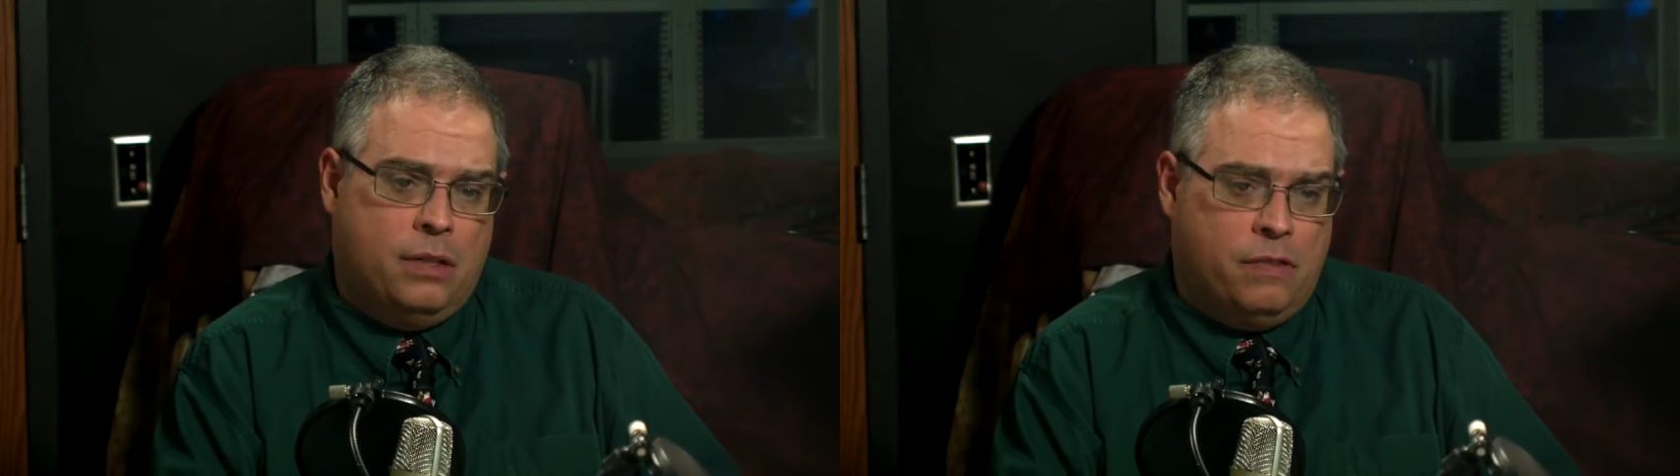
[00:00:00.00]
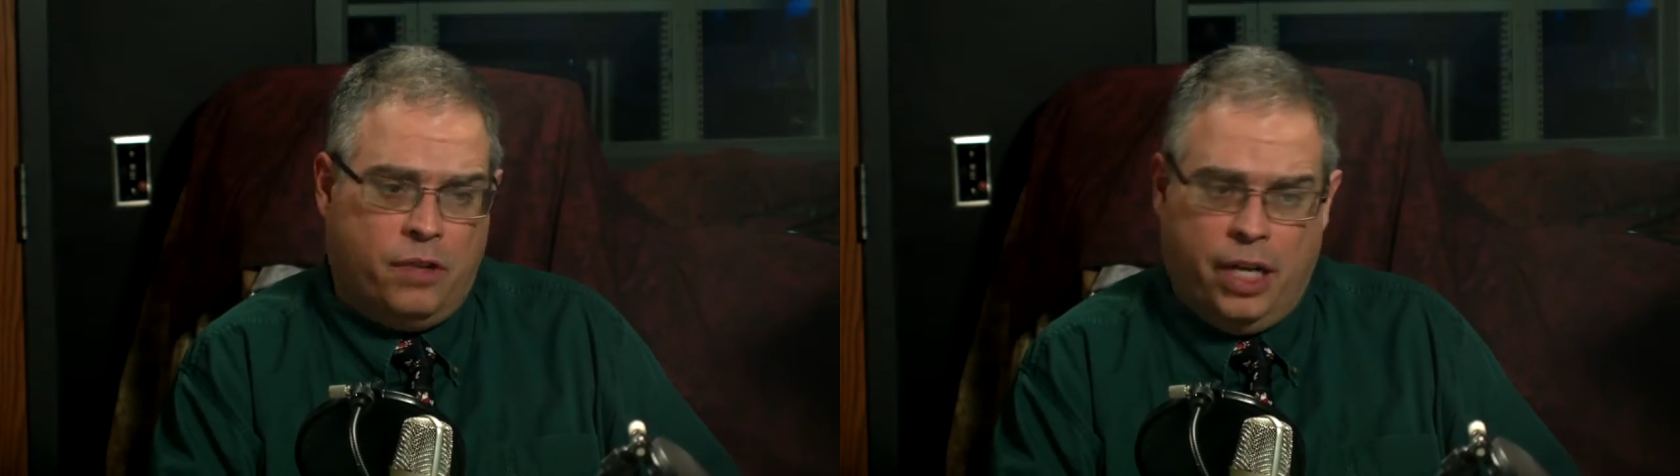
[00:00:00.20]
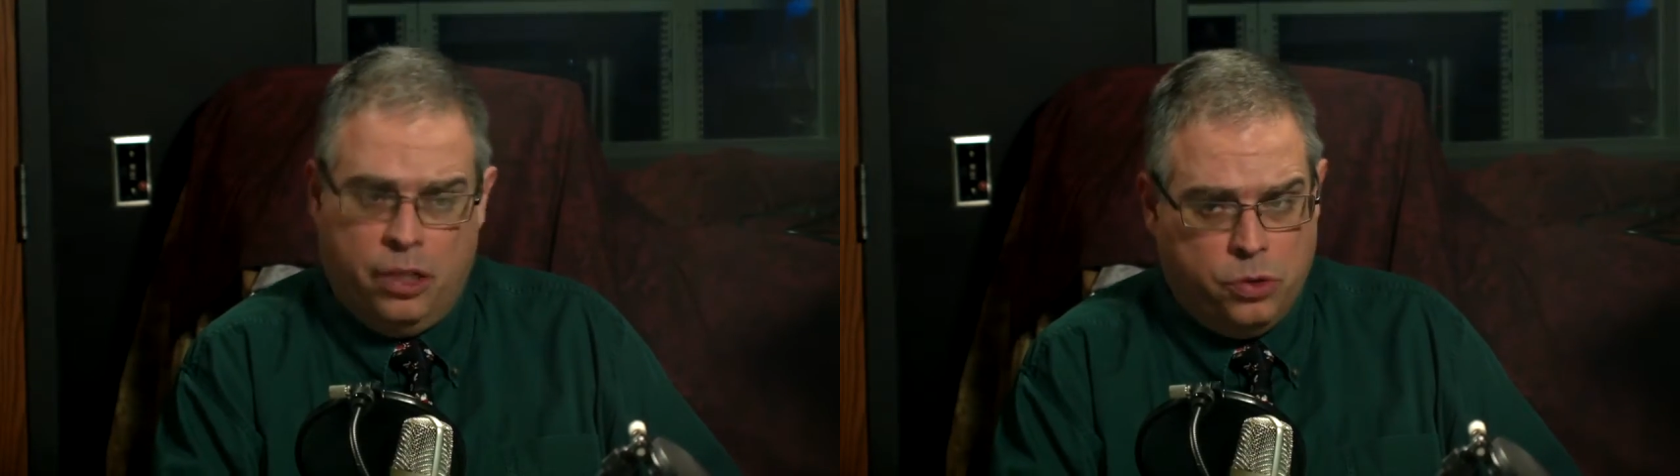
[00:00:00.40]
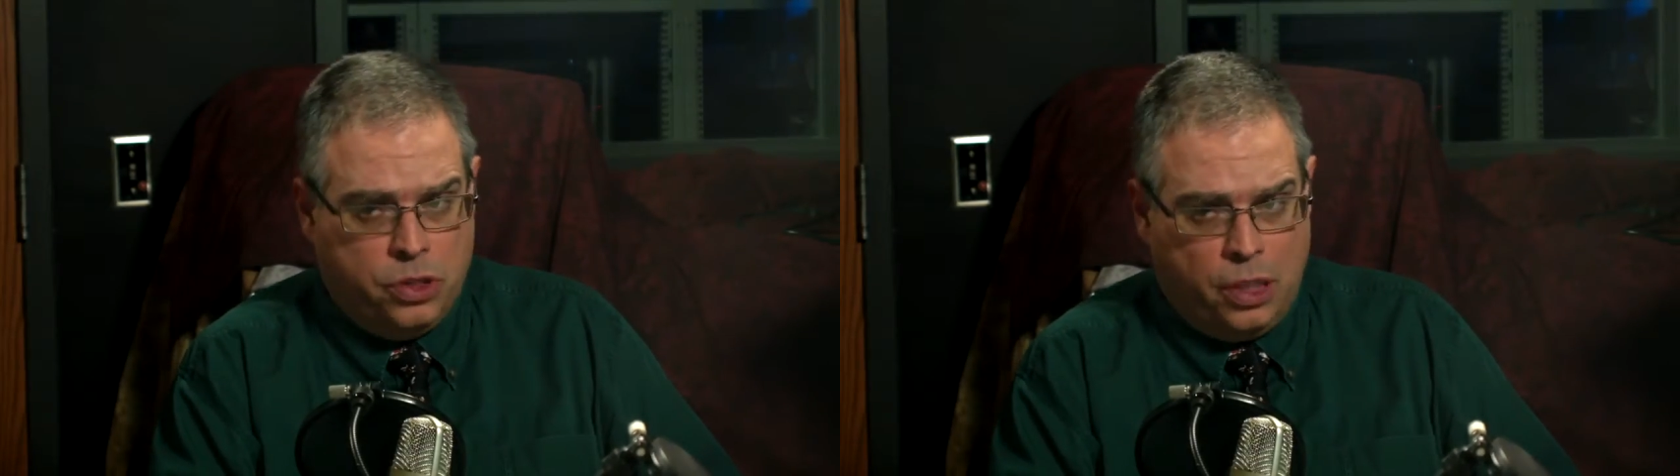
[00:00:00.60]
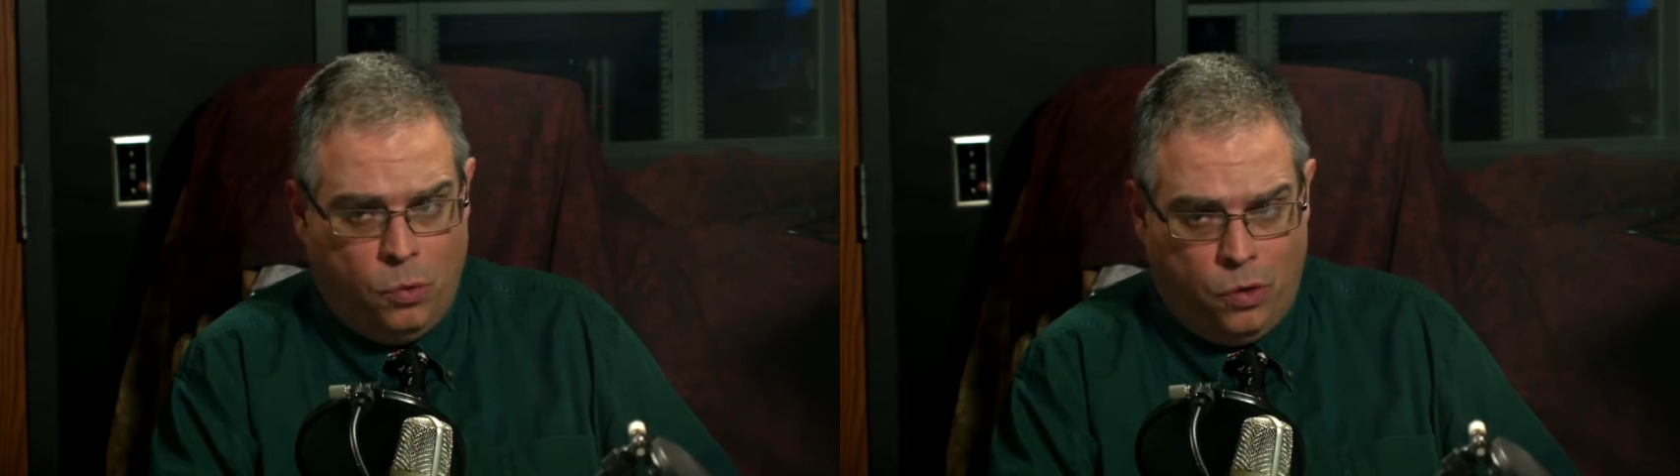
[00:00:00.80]
It's a very
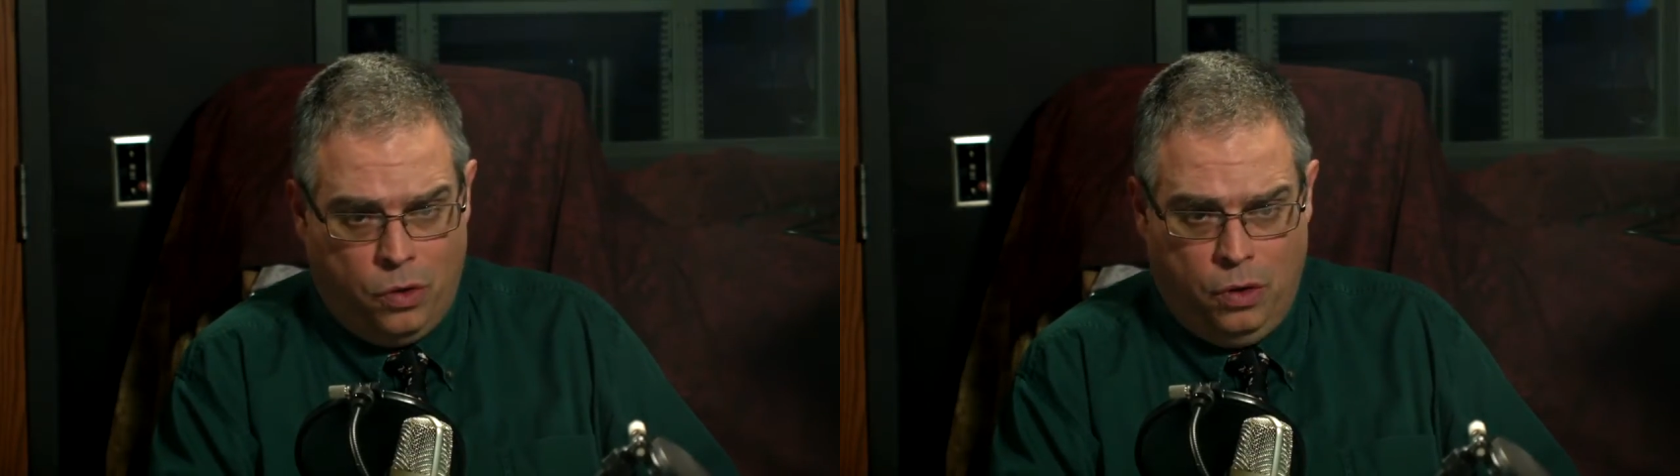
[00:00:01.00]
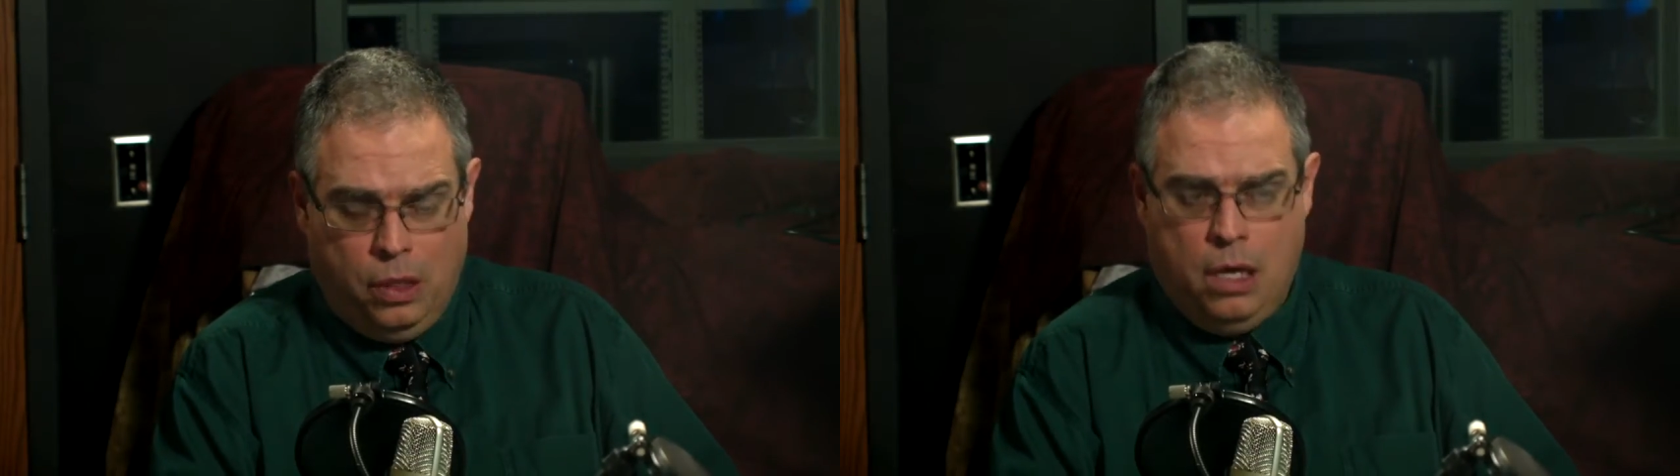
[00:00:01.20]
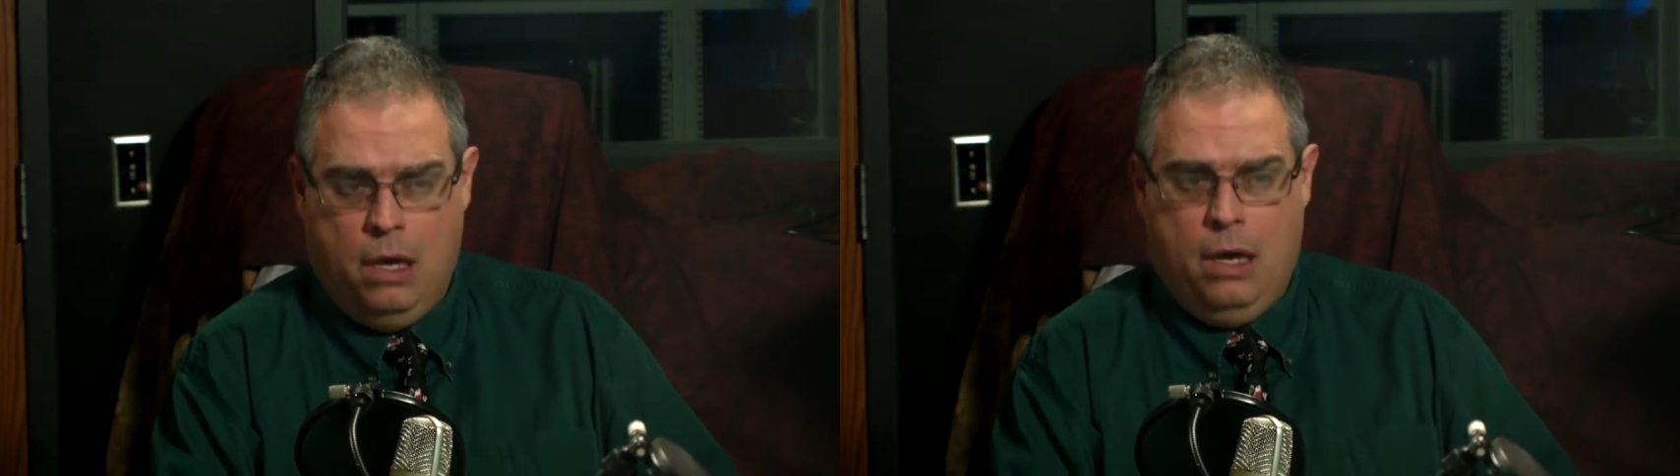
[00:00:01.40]
interesting world.